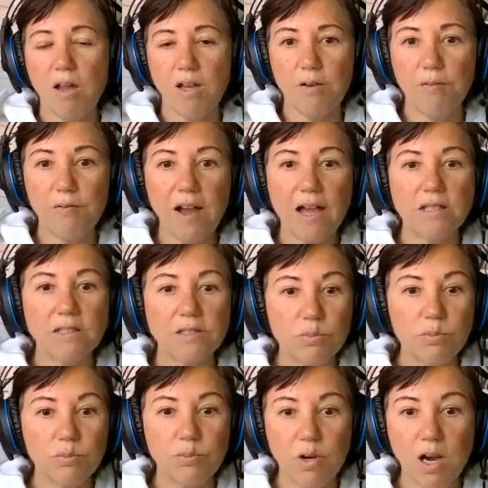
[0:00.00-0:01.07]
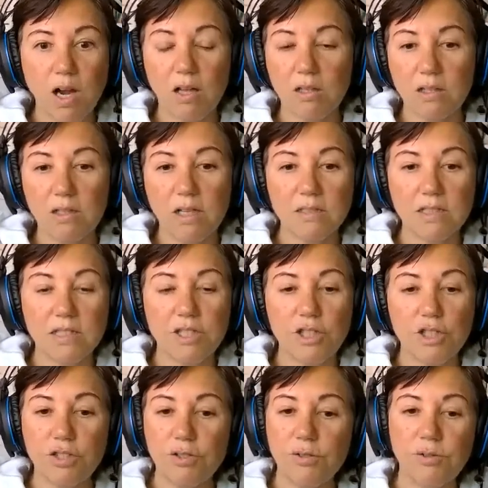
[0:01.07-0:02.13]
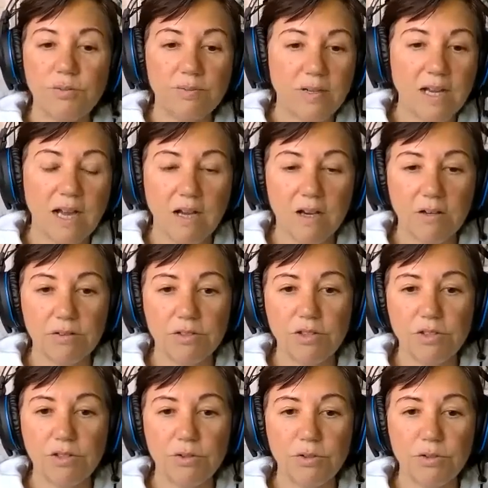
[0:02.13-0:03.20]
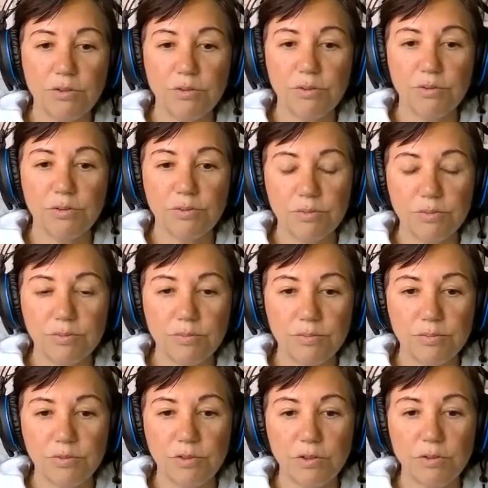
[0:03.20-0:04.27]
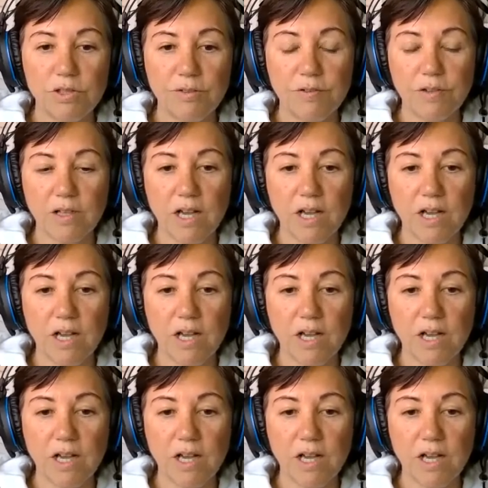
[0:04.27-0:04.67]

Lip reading: Start learning how to meditate. Go on my website, and I have